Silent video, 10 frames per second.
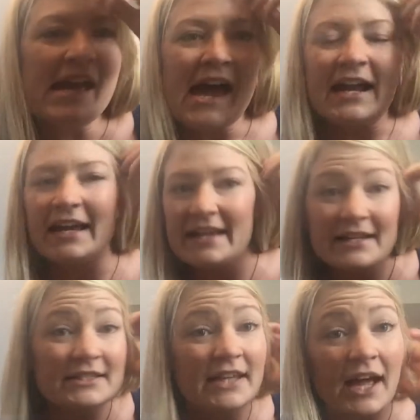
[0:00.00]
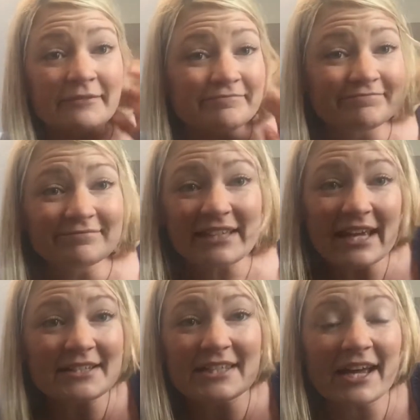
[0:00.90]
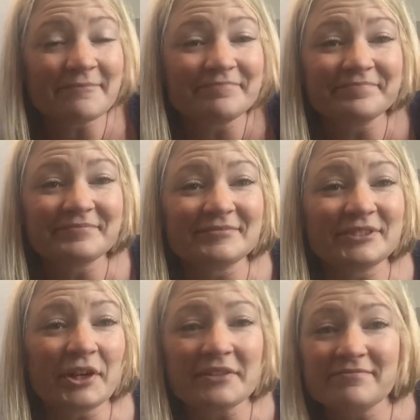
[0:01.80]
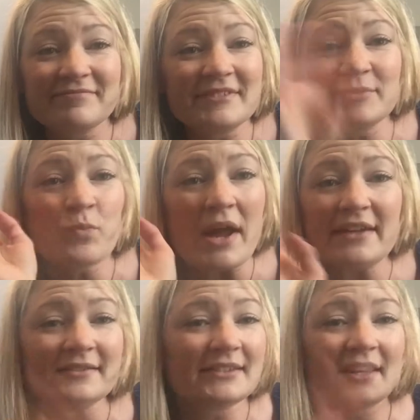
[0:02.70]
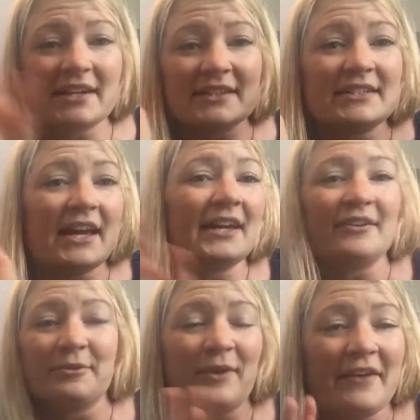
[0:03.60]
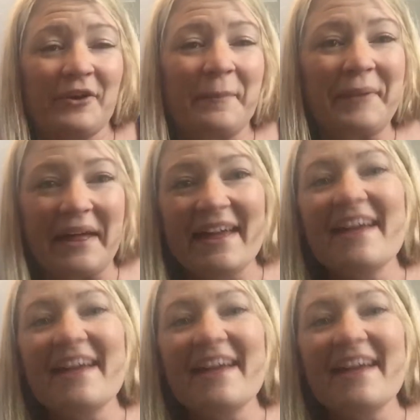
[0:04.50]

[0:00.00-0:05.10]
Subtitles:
and I can't decide. So I wait till the next day or whatever. But